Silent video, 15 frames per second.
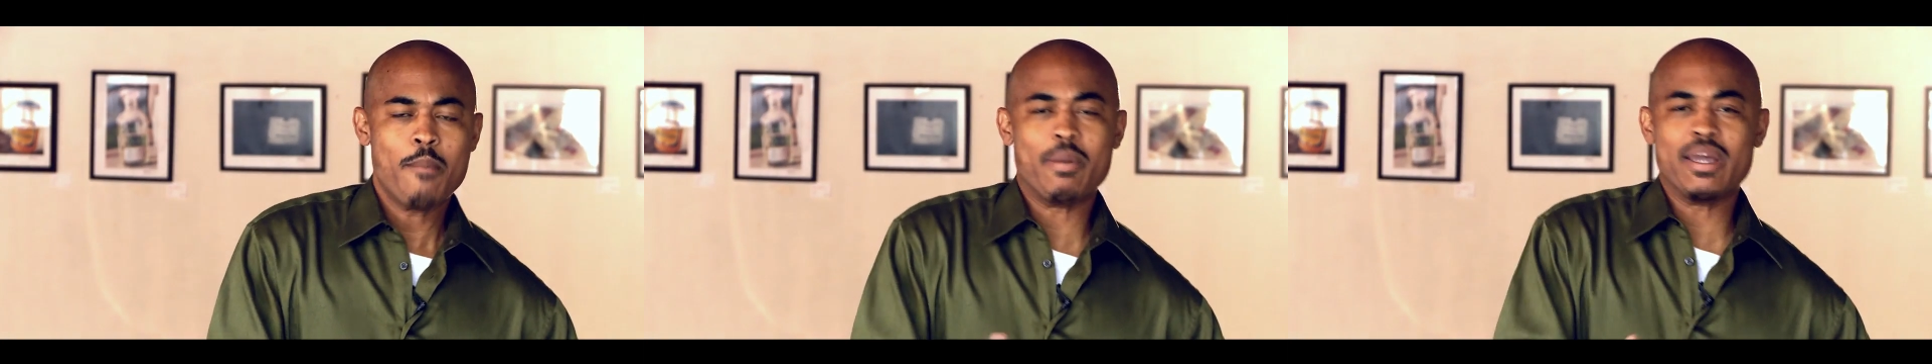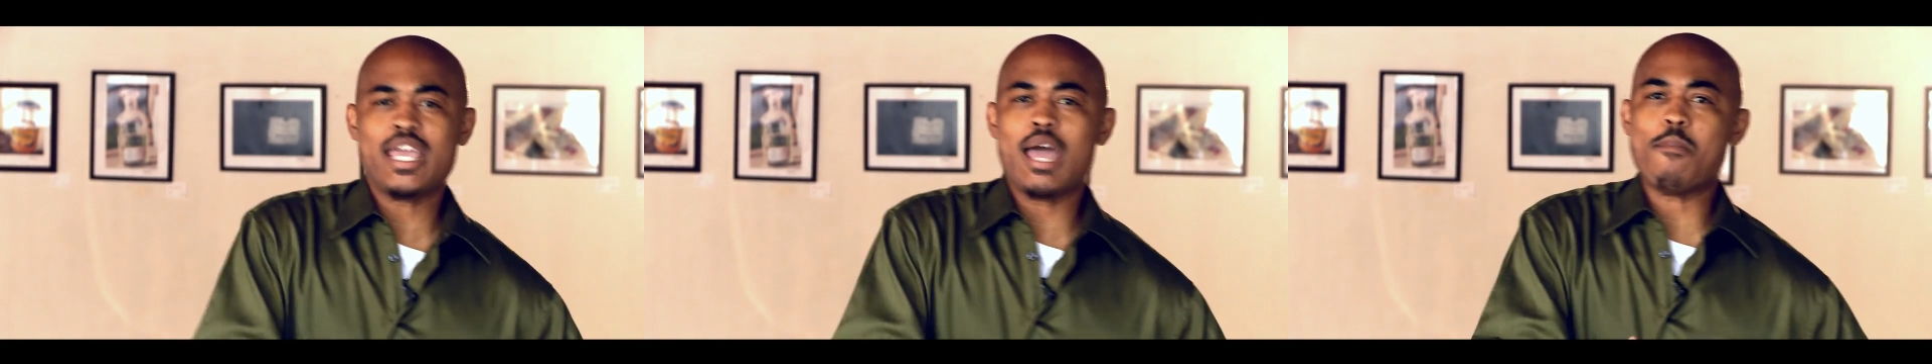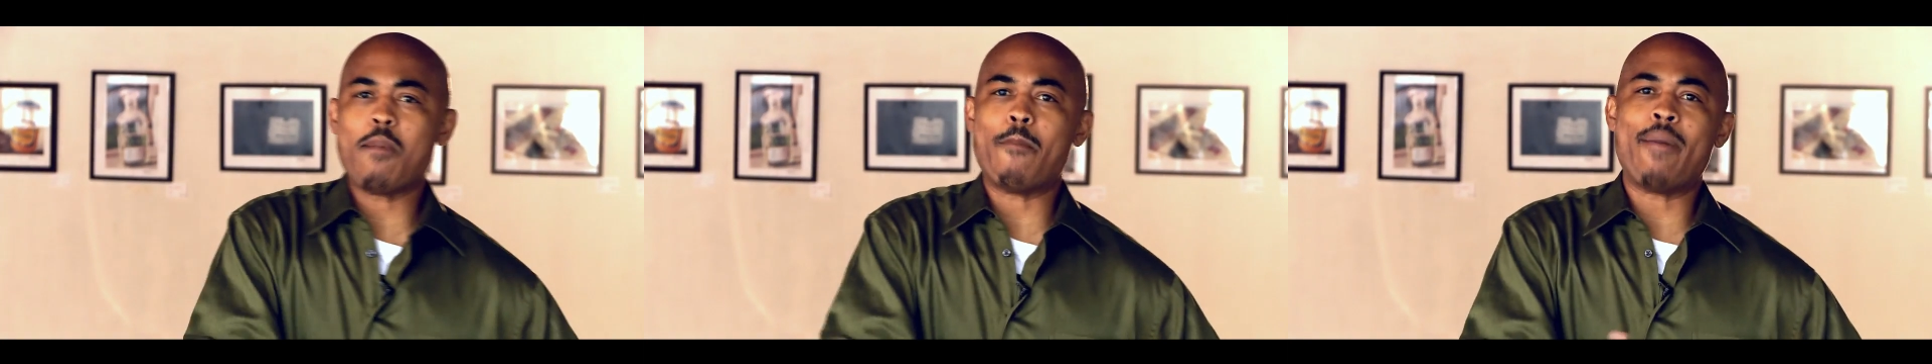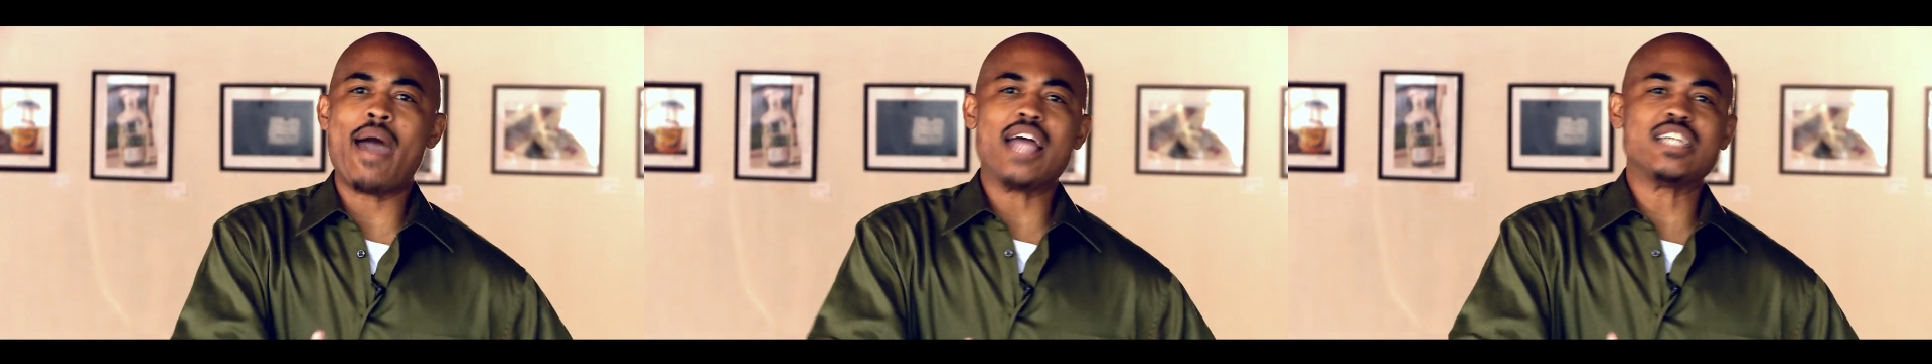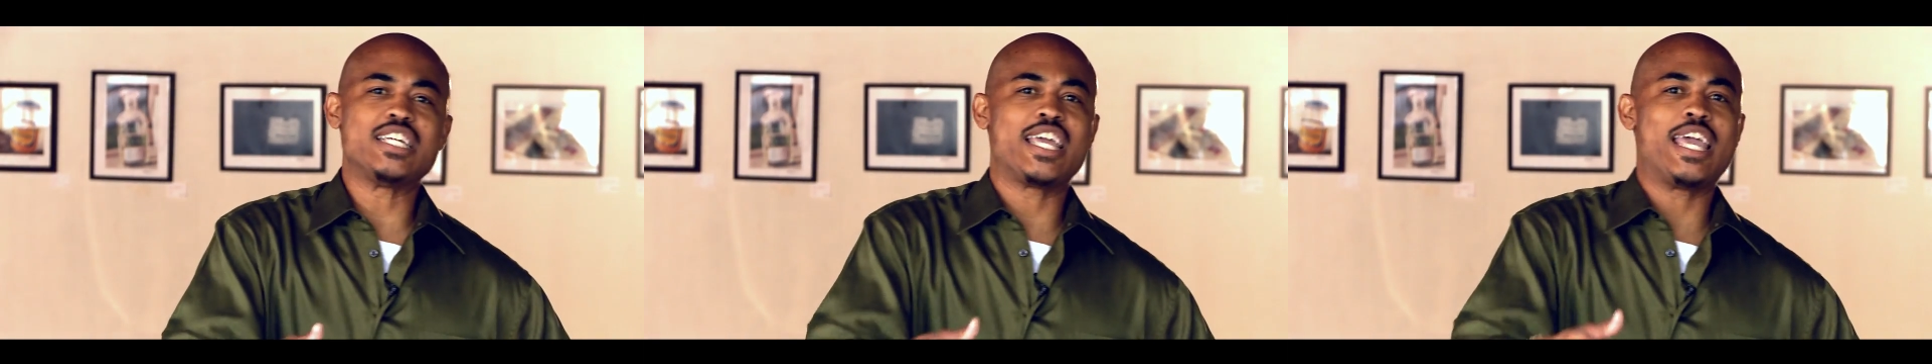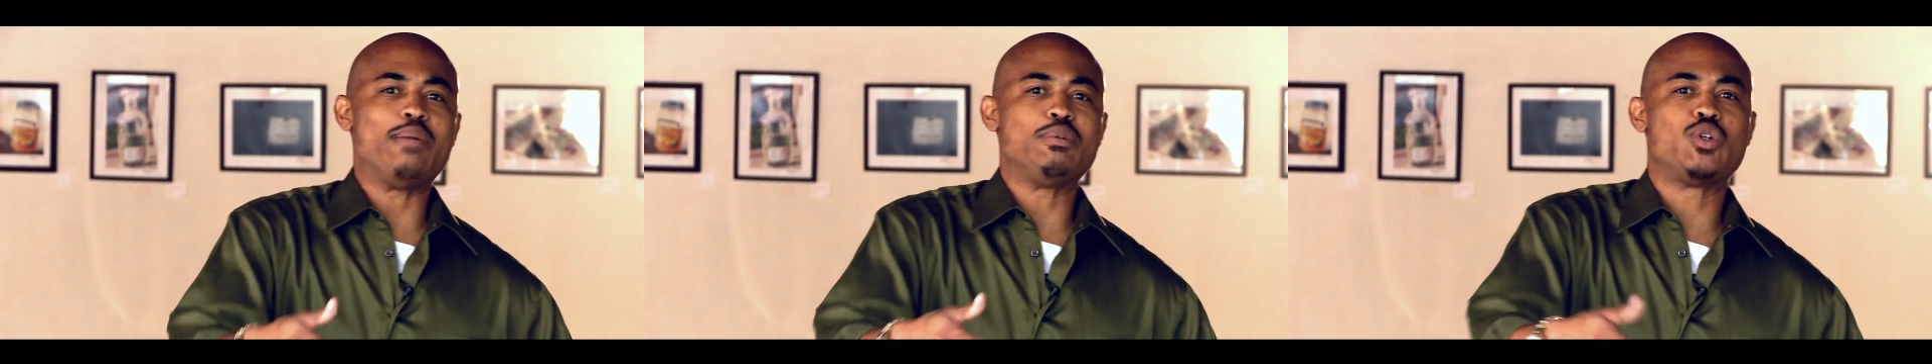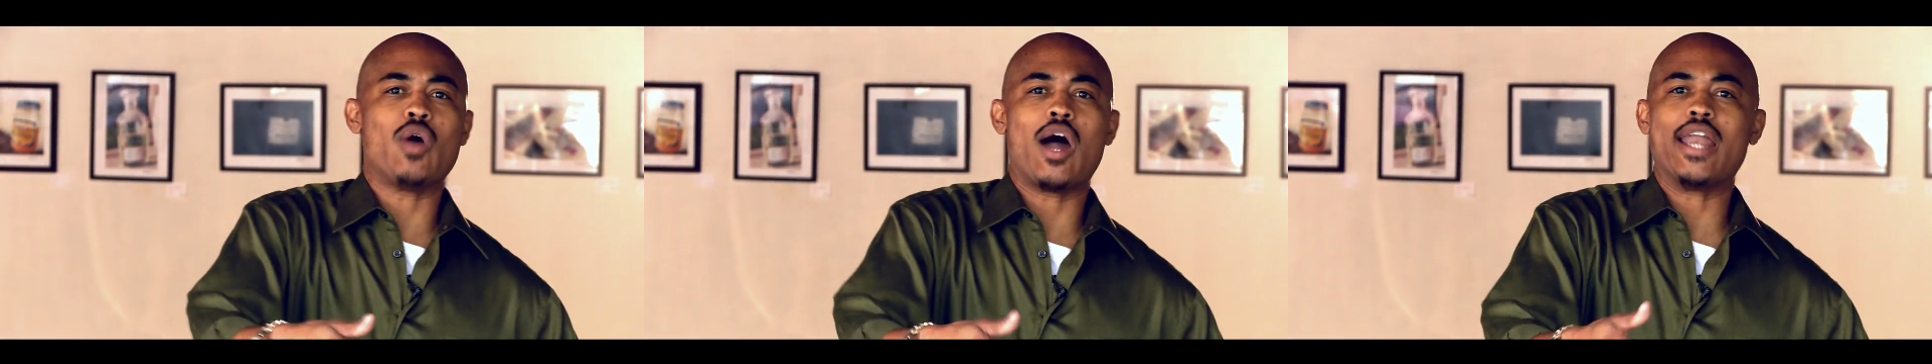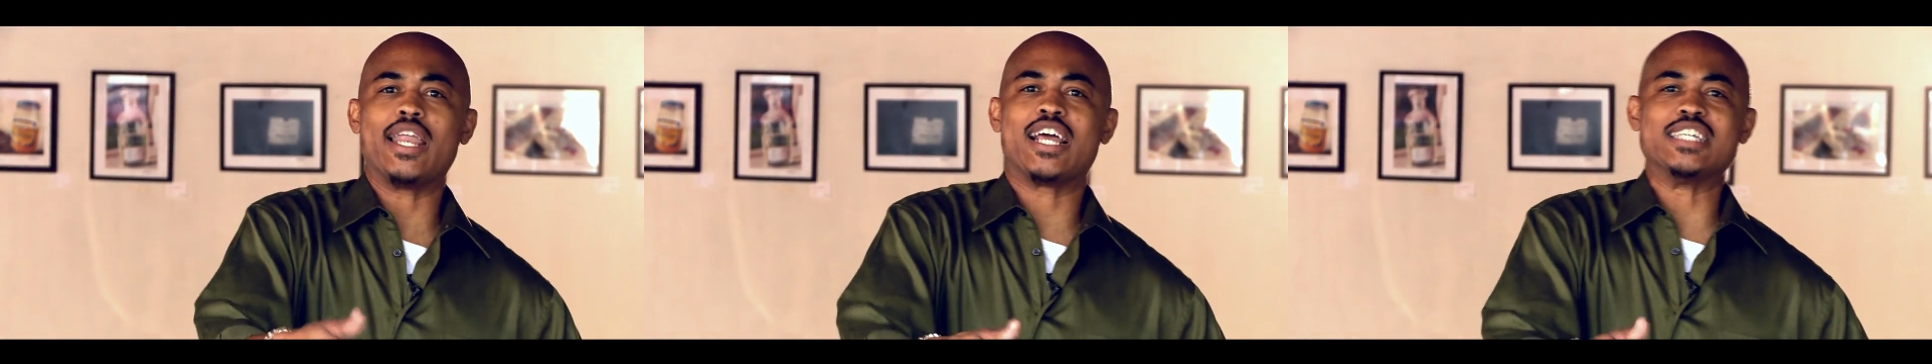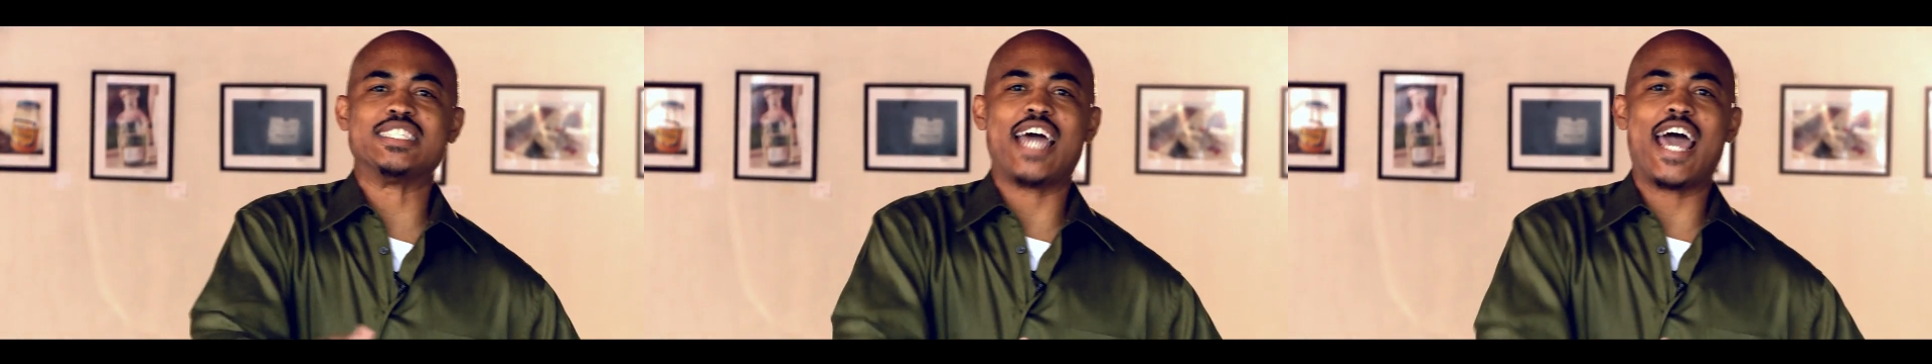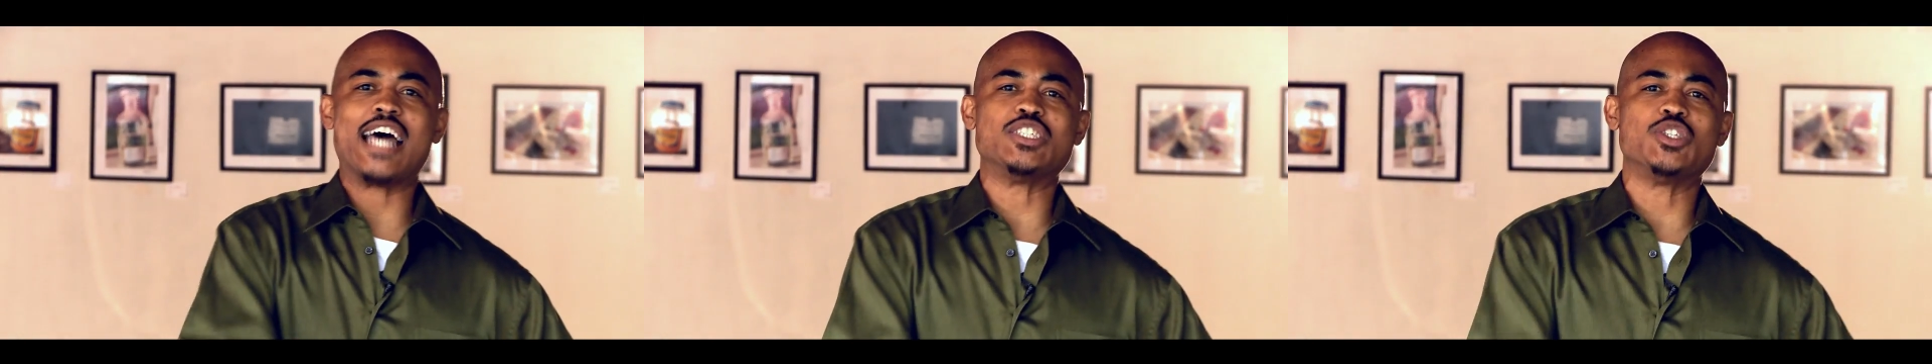But yet my passion keeps grinding because
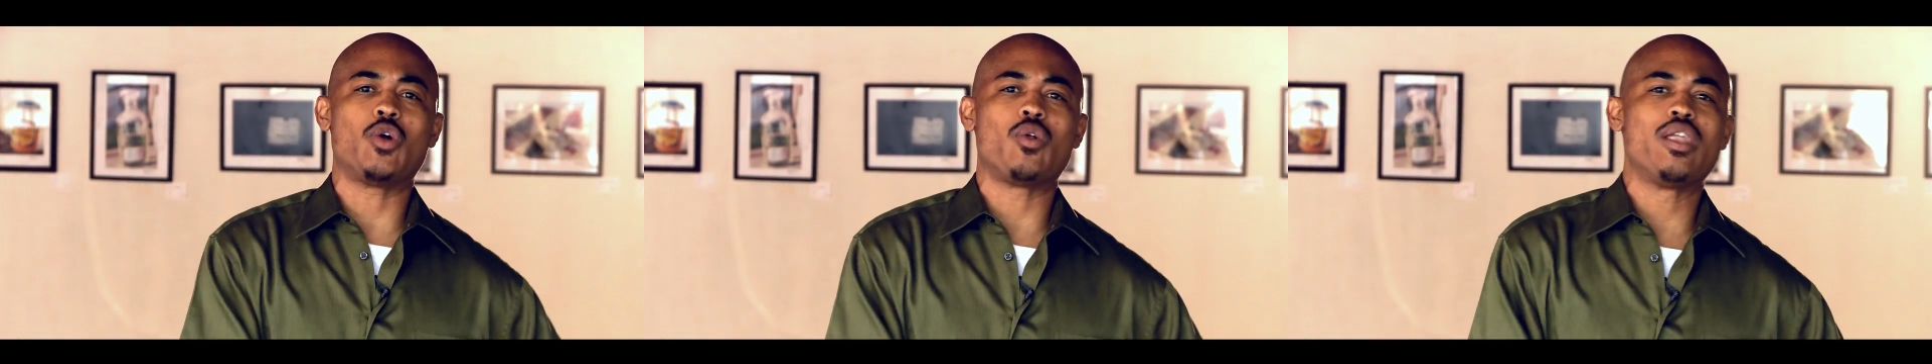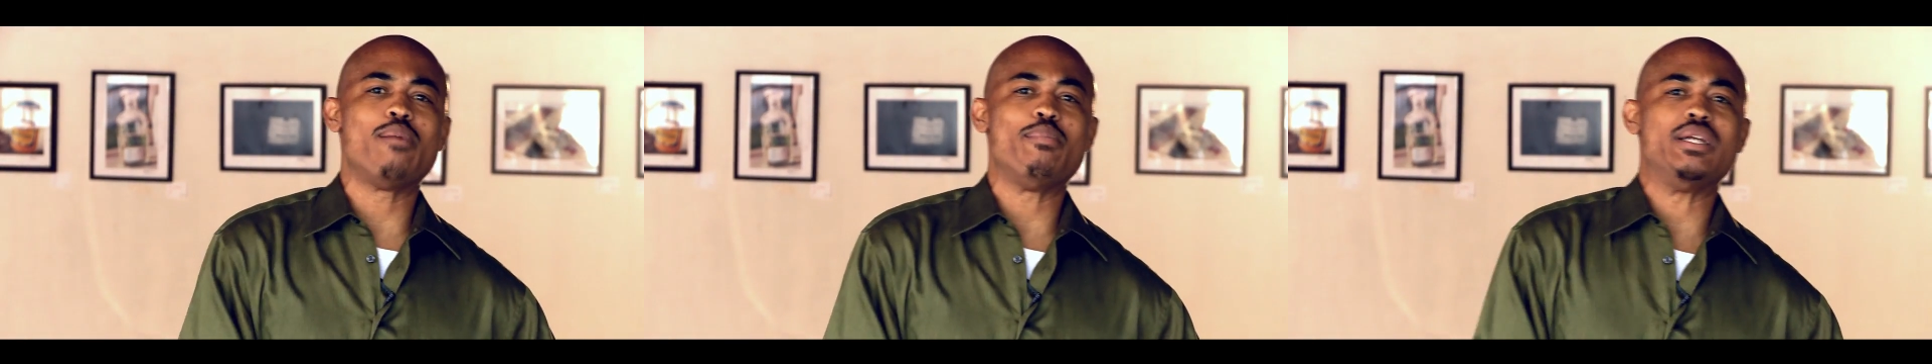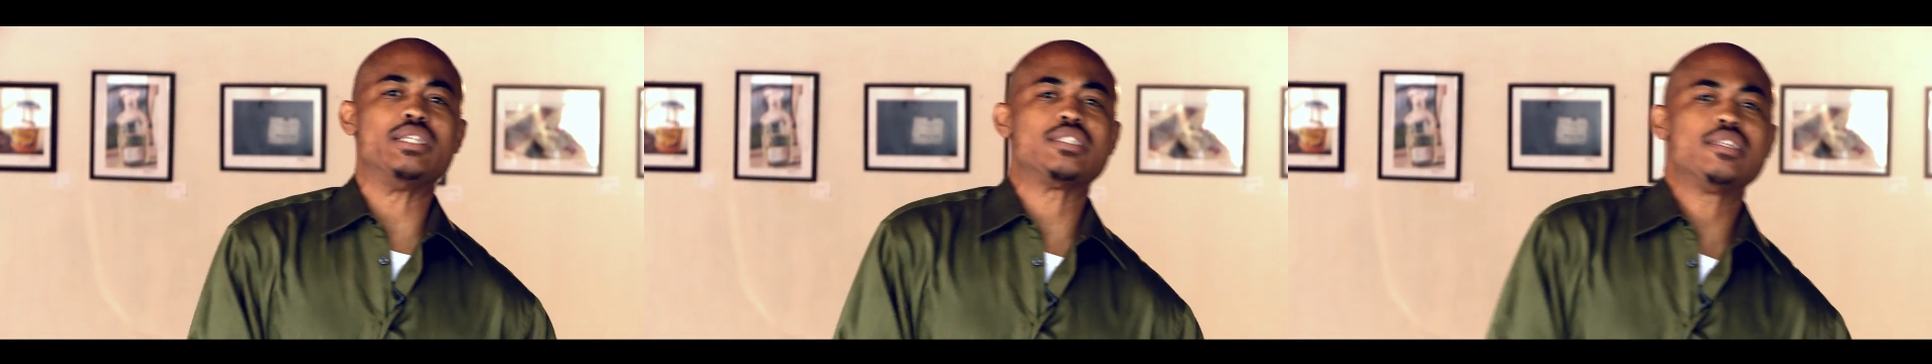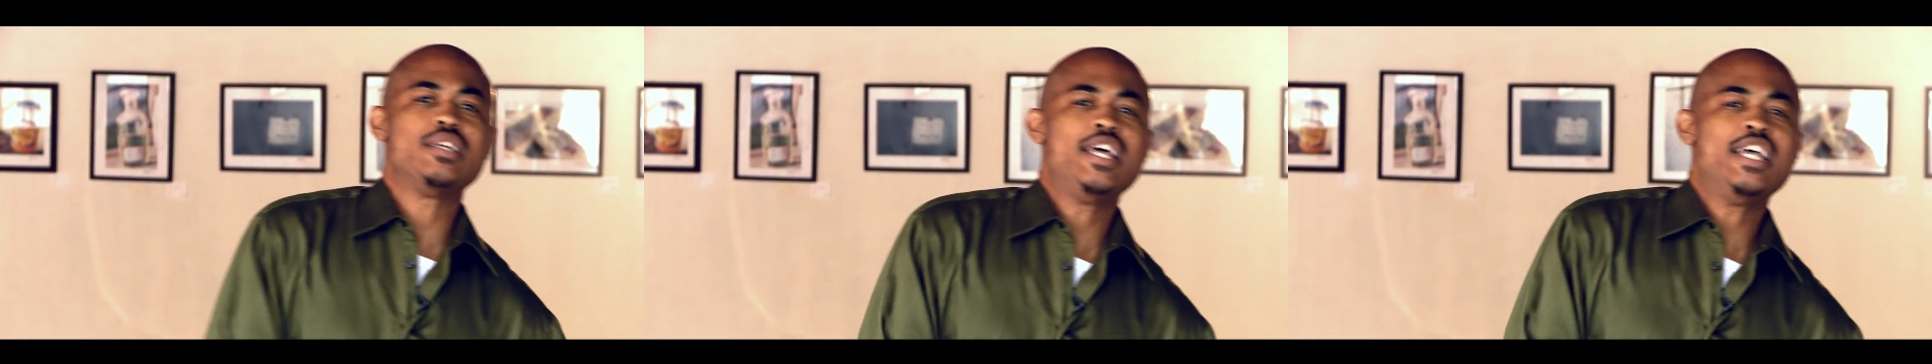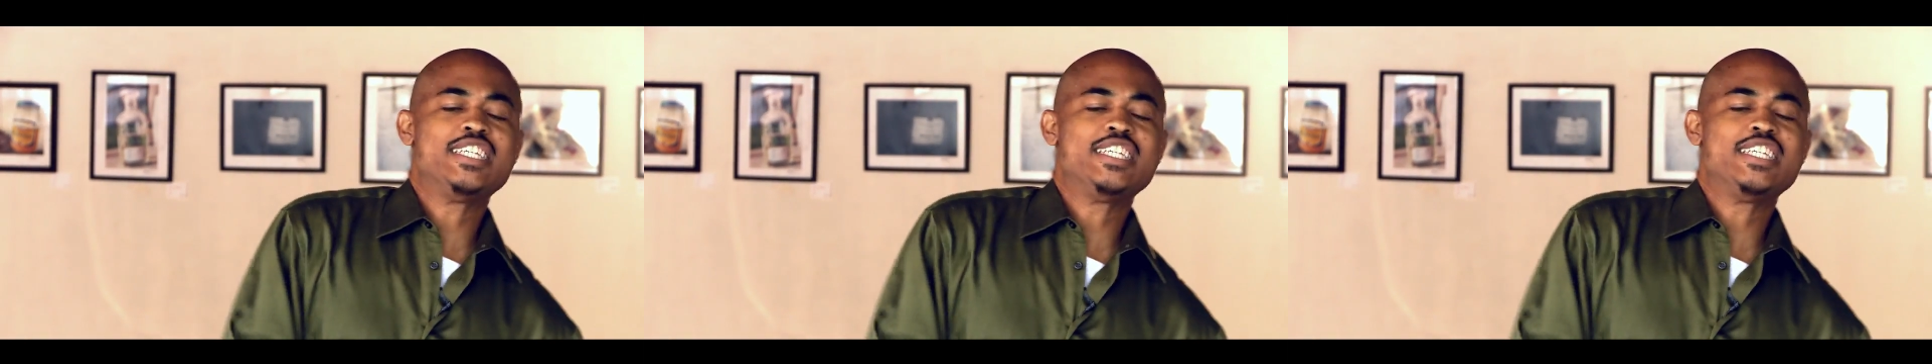it has no limits.